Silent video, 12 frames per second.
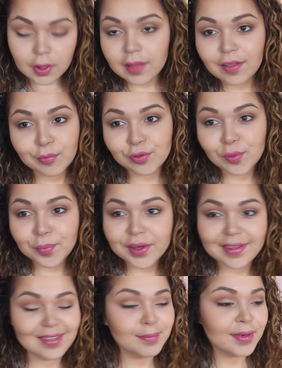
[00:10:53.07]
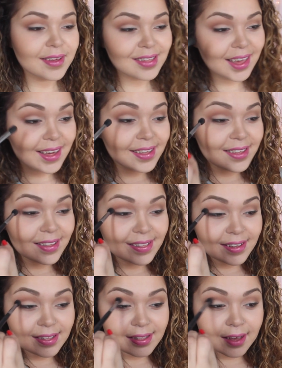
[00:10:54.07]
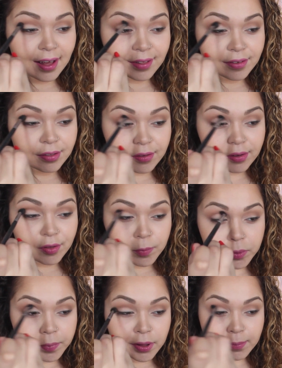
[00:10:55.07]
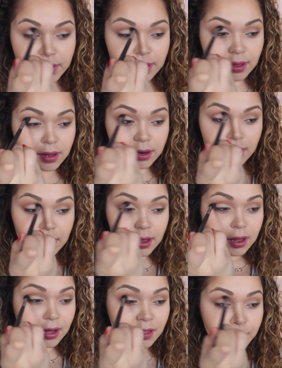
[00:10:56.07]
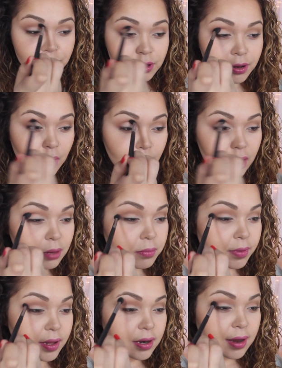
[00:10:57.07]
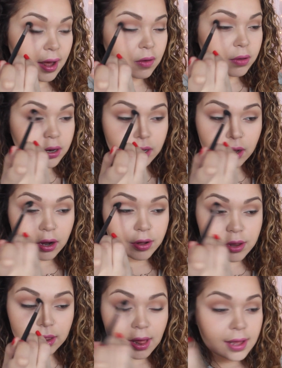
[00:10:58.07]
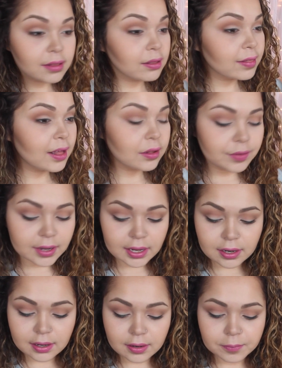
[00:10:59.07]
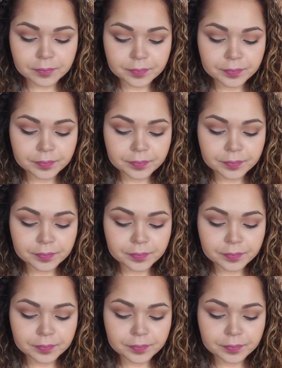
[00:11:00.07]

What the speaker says: And that was super easy because, like I said, these colors are super pigmented. And I'm just going to go out and blend out any harsh lines that created.